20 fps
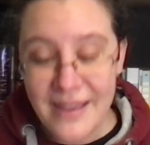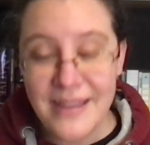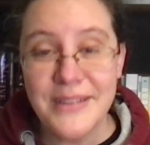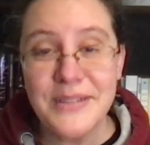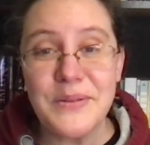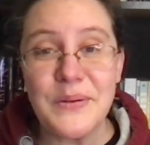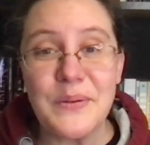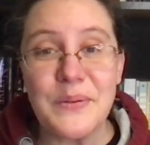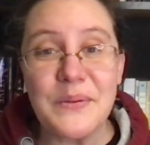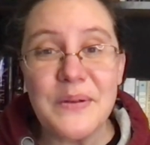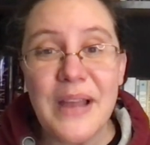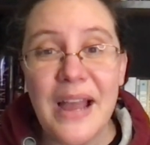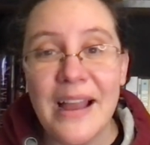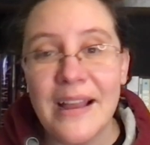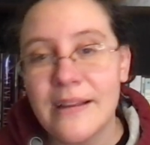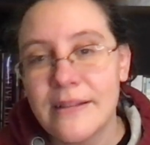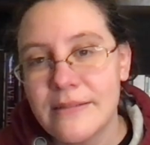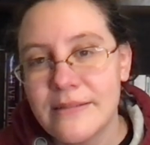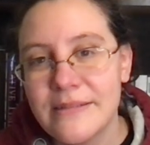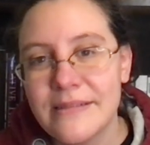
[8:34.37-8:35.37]
So
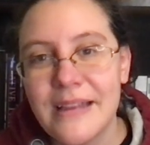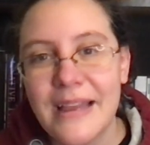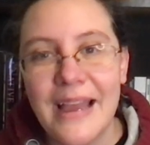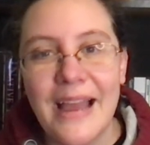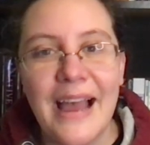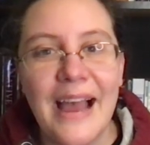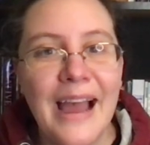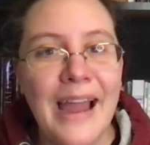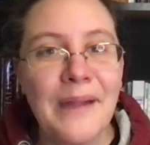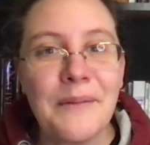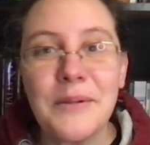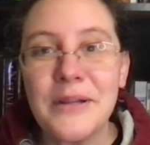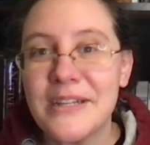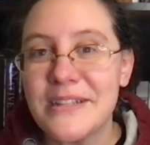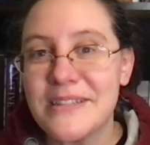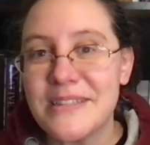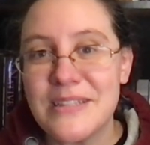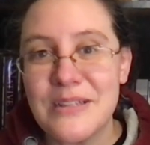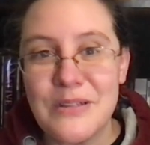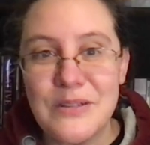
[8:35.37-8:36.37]
I'm going to
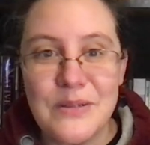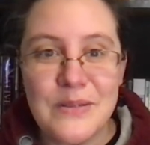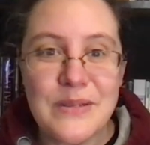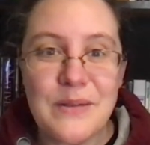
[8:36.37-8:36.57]
still do